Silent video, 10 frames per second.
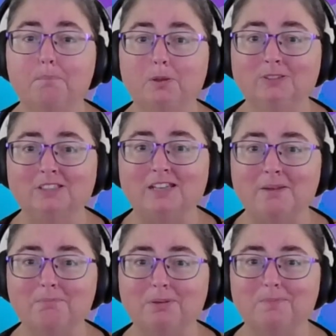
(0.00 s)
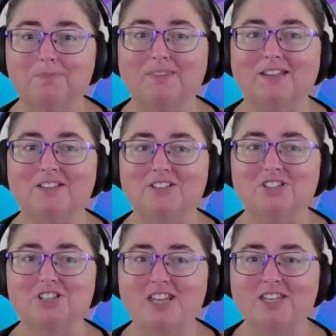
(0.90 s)
Build it up,
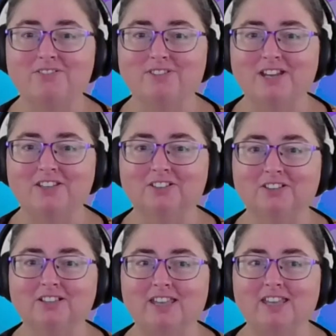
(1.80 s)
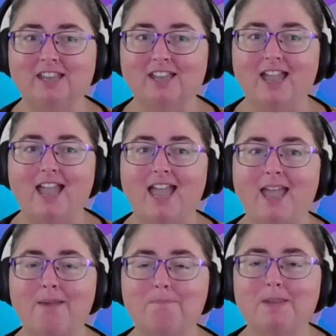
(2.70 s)
check in regularly,
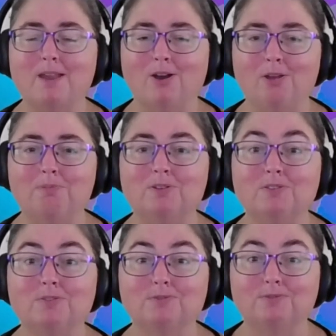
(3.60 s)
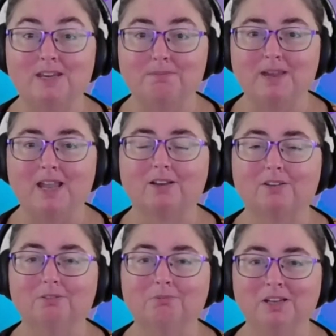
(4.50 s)
and be open to
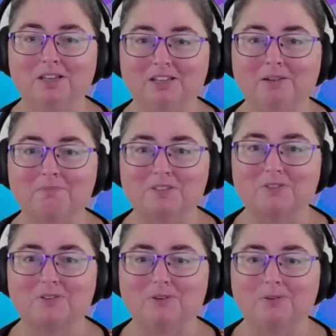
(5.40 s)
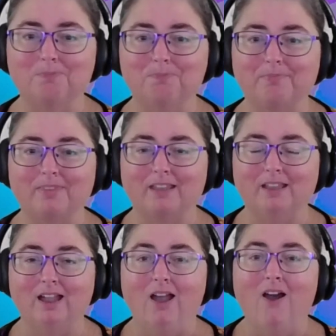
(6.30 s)
feedback when it comes through.
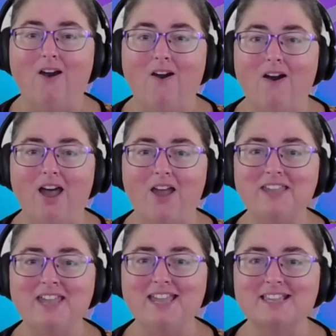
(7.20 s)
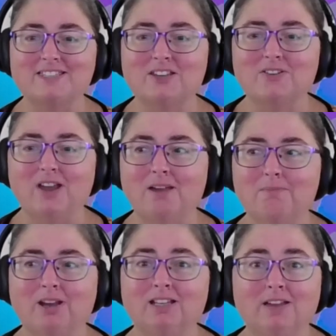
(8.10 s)
Okay, so
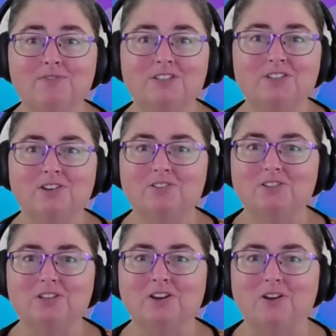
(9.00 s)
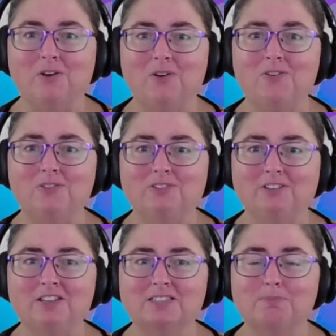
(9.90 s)
I'd love to know your
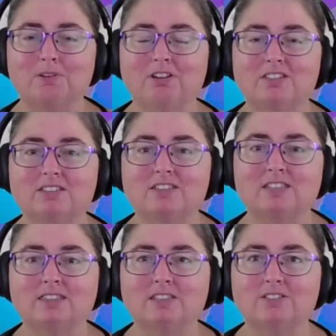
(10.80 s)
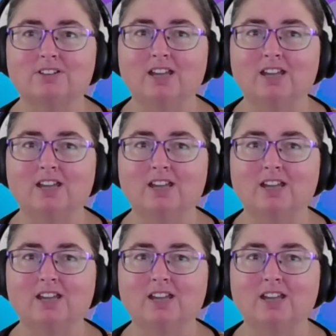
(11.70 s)
own experiences in this